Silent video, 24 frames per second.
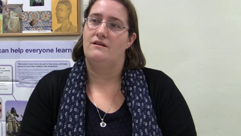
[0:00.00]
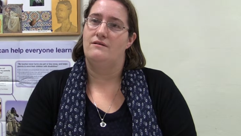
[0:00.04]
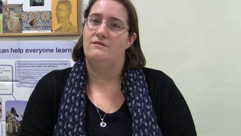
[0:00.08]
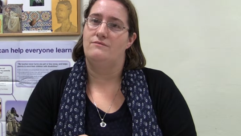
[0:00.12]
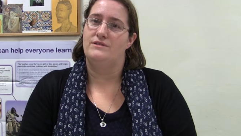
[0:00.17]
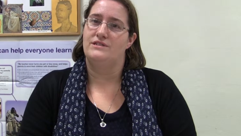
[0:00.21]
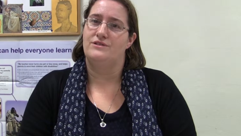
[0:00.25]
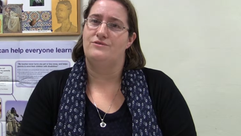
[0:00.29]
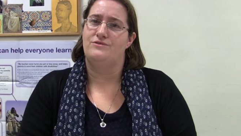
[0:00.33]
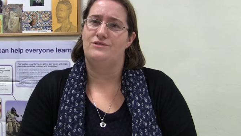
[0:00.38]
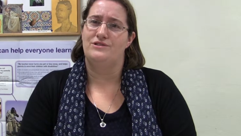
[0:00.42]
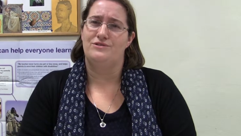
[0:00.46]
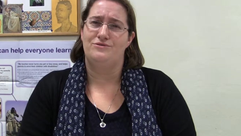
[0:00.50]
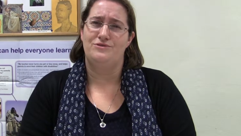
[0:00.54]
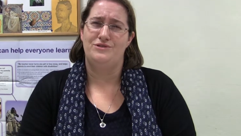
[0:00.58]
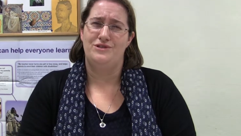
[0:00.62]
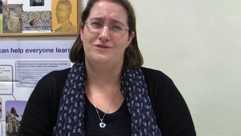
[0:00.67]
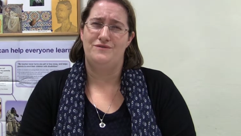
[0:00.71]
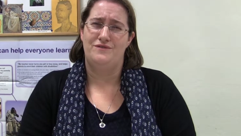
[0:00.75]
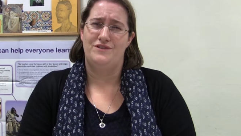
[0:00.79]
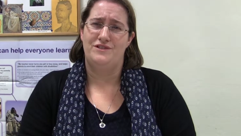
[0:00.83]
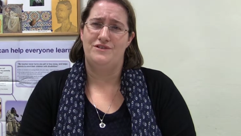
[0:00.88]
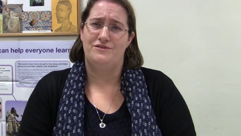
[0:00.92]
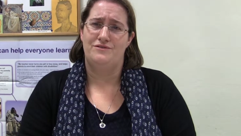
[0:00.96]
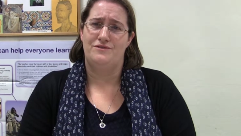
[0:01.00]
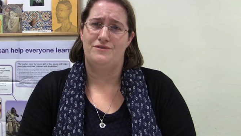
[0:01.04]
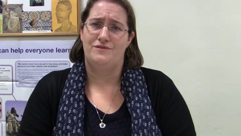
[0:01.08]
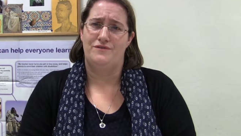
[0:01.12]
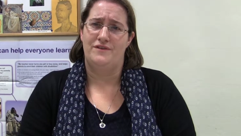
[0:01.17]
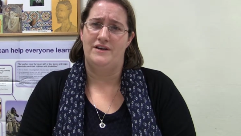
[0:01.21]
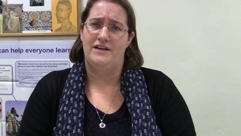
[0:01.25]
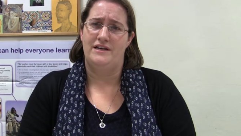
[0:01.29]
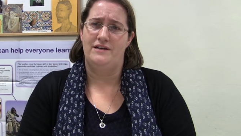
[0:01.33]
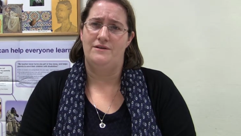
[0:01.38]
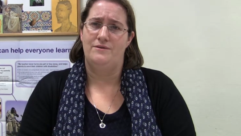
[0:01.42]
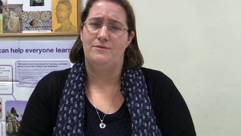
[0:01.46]
what's called
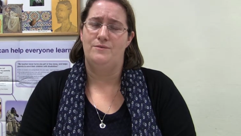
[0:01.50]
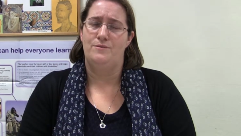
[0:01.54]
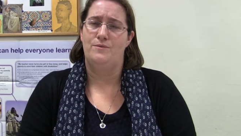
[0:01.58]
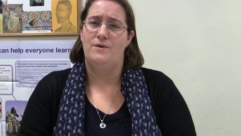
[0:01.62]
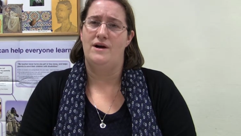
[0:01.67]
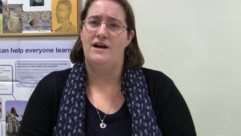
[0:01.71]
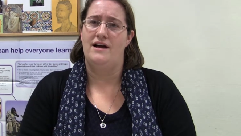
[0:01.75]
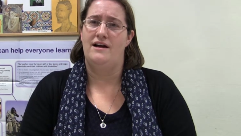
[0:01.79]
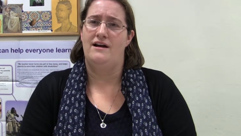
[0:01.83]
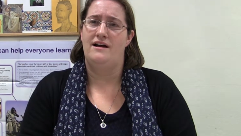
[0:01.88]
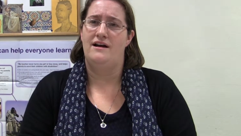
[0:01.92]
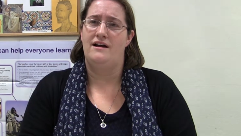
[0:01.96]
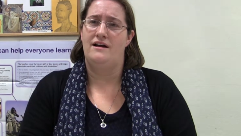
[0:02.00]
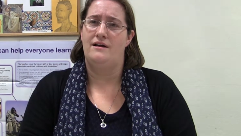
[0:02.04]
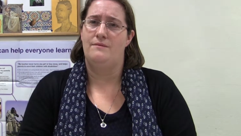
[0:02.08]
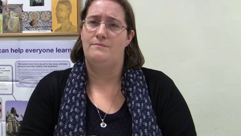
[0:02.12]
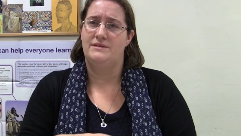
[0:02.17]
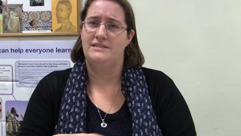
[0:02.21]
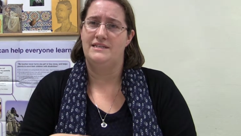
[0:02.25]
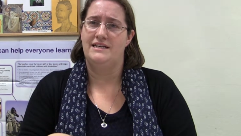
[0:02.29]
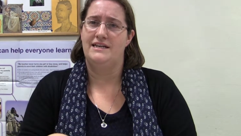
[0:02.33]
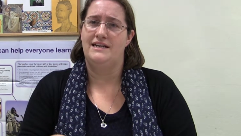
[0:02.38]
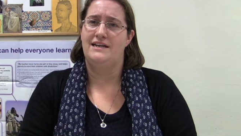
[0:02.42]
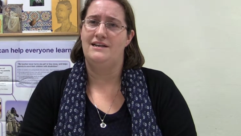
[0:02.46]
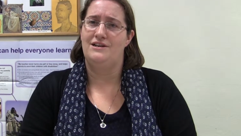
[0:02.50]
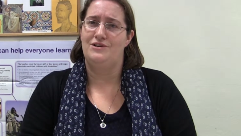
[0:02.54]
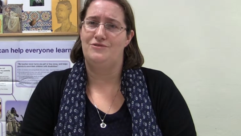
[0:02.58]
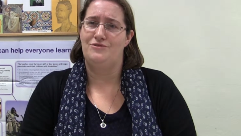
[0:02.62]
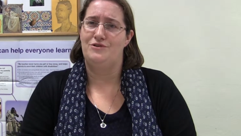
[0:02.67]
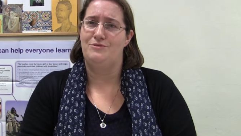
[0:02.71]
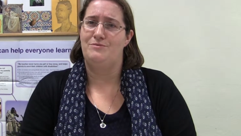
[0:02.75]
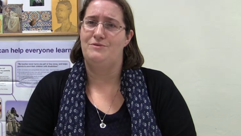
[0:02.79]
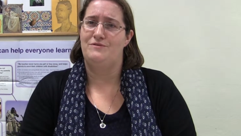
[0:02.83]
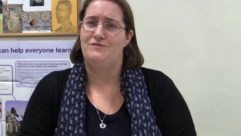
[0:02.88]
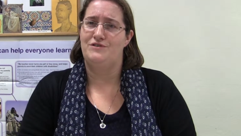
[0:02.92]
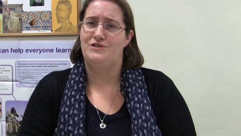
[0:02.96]
autophotography, where a particular
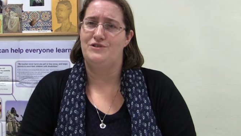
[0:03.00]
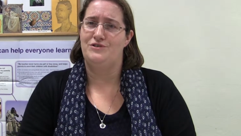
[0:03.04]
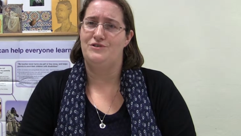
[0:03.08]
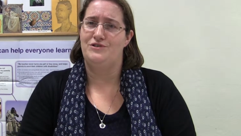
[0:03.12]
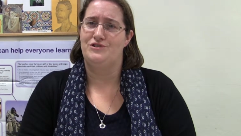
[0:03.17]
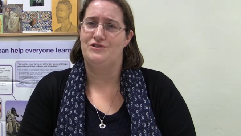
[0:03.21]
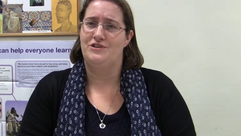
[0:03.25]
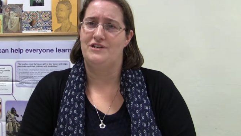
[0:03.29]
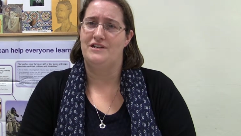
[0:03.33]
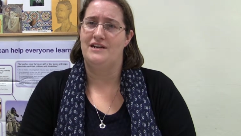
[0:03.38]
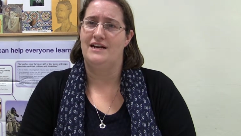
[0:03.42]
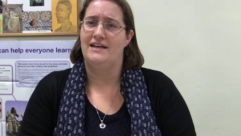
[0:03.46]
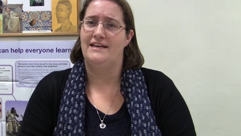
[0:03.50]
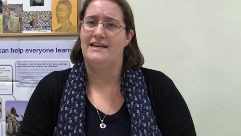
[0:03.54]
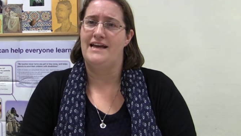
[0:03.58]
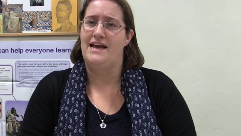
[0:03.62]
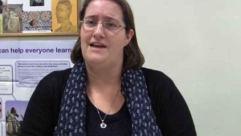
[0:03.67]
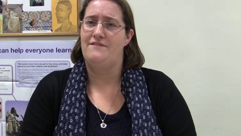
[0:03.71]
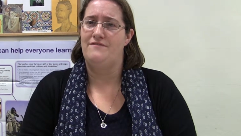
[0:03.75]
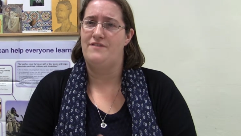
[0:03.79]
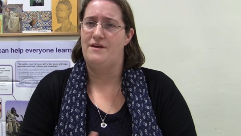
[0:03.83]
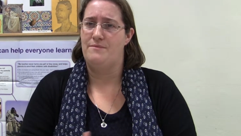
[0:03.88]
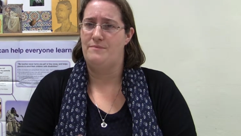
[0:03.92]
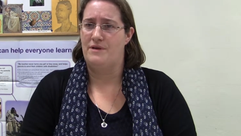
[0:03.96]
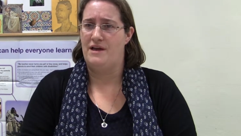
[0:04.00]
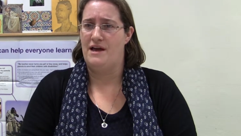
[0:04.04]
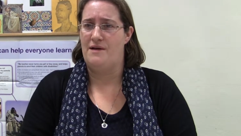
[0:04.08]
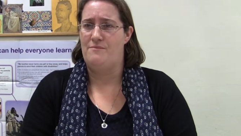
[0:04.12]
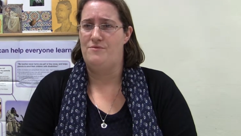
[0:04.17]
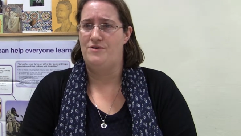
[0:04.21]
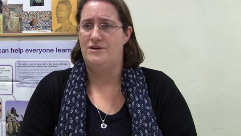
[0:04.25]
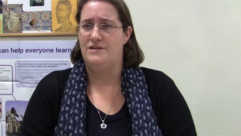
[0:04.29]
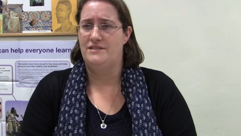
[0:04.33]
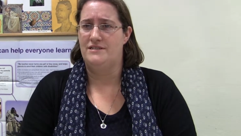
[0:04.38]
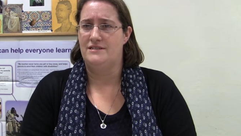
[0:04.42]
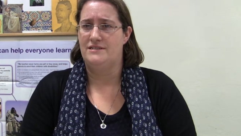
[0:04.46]
group of children, I gave them
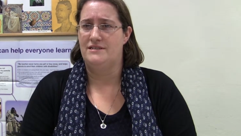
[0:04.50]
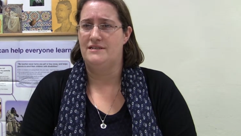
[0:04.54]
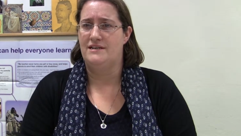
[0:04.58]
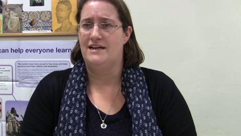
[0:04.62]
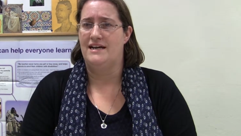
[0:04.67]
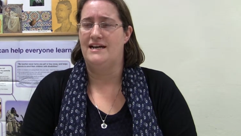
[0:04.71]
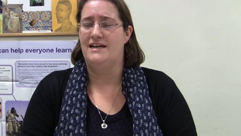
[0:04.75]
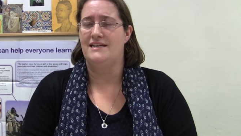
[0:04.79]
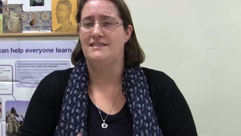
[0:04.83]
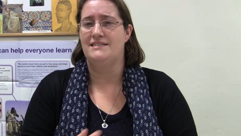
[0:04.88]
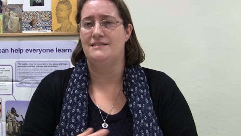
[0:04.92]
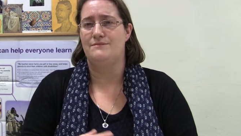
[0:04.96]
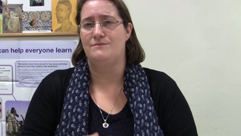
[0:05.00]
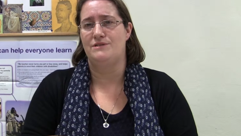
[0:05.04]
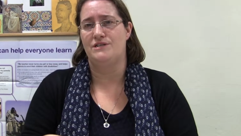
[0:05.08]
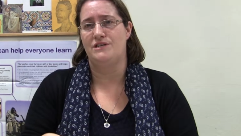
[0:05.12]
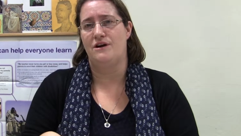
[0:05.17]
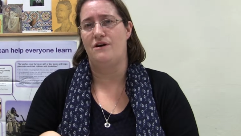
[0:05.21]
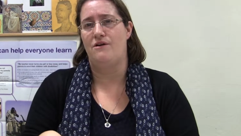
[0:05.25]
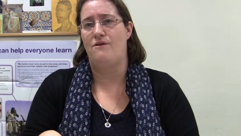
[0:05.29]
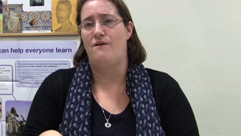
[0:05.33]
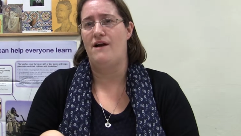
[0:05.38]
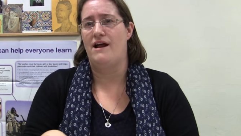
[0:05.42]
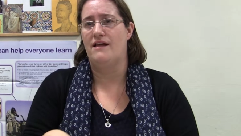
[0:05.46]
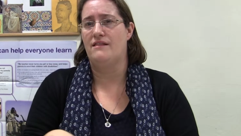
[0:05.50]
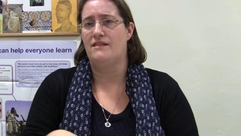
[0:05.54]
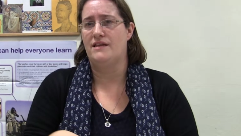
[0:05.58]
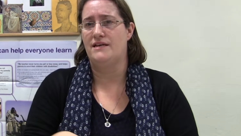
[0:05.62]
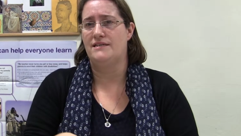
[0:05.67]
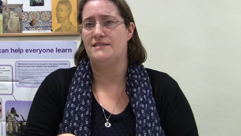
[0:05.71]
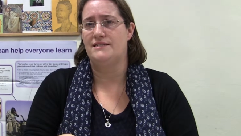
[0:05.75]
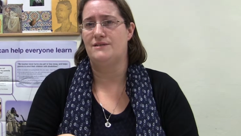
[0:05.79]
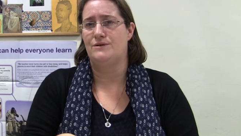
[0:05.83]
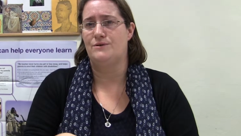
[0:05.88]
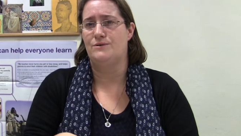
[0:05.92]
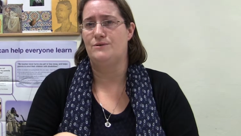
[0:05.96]
cameras and I asked them to go around their
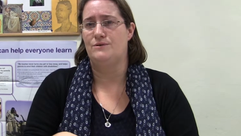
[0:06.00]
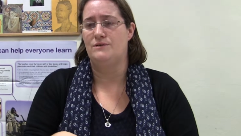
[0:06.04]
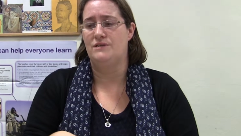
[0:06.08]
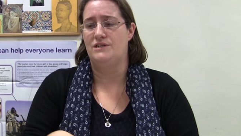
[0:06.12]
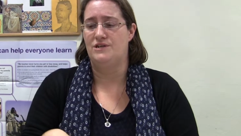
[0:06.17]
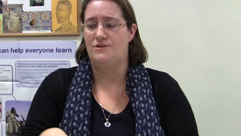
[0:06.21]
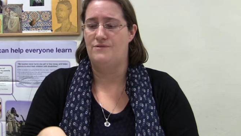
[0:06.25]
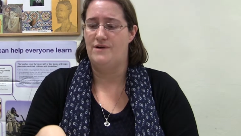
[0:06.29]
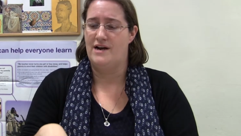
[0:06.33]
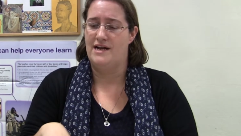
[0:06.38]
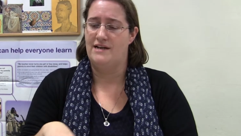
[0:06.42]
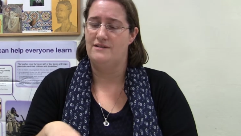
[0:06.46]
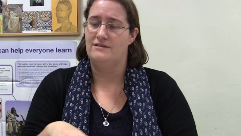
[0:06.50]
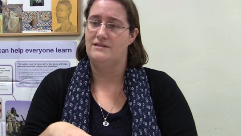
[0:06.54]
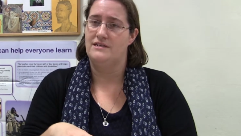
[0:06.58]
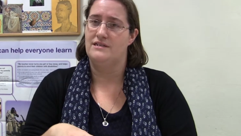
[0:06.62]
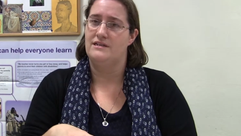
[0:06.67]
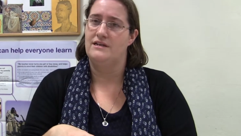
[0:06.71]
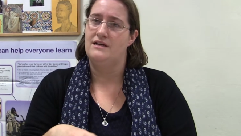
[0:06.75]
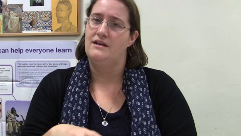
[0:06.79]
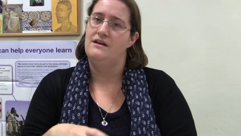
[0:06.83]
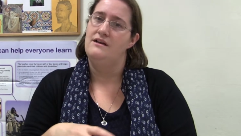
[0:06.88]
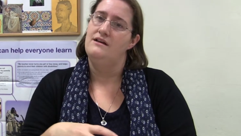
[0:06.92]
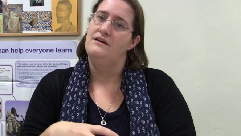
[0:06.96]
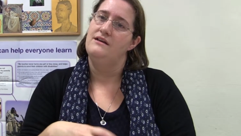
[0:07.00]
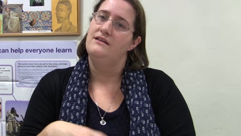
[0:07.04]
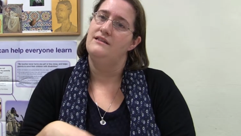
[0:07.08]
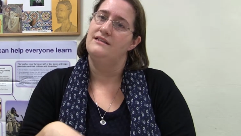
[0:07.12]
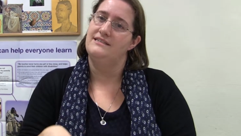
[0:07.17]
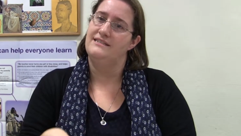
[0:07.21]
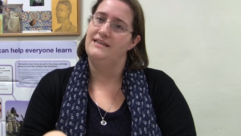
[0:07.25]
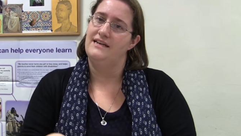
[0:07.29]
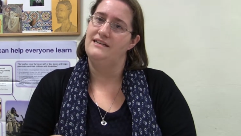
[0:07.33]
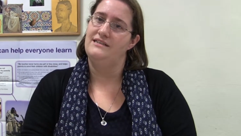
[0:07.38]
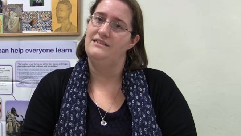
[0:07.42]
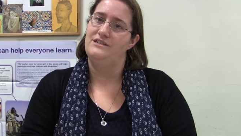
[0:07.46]
school and around the
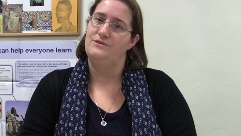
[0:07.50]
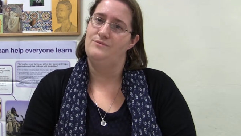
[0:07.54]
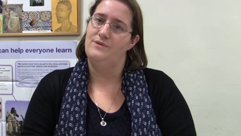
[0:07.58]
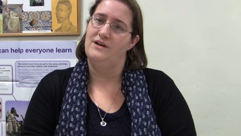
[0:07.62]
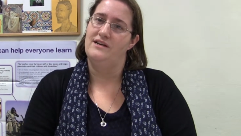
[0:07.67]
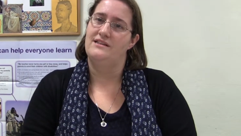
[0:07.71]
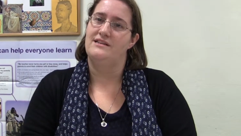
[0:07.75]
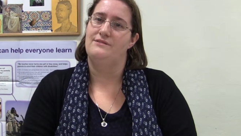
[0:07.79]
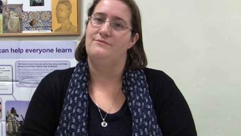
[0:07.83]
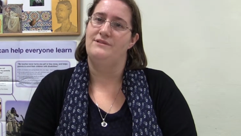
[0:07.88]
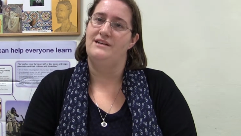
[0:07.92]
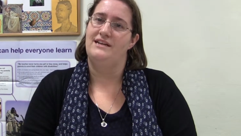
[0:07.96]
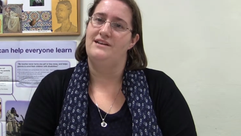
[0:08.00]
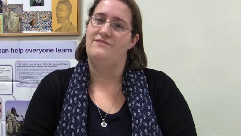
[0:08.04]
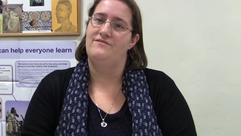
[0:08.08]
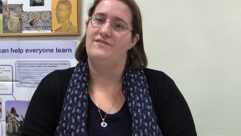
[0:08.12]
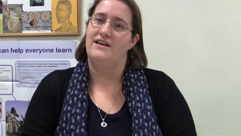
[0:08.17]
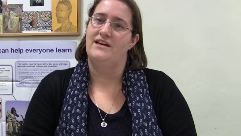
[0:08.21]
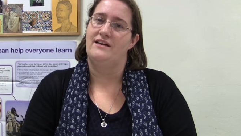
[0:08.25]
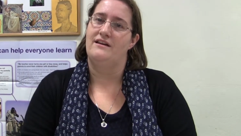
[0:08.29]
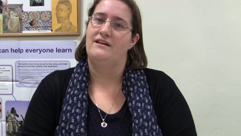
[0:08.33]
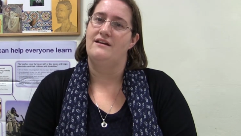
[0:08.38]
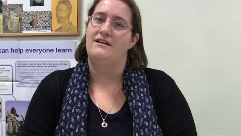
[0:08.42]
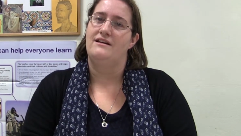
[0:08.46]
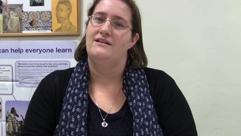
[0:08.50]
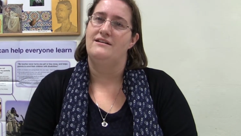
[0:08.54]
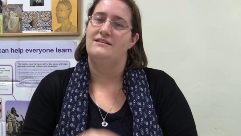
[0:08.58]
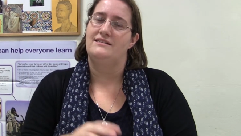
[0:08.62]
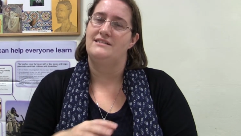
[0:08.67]
centre where they were living,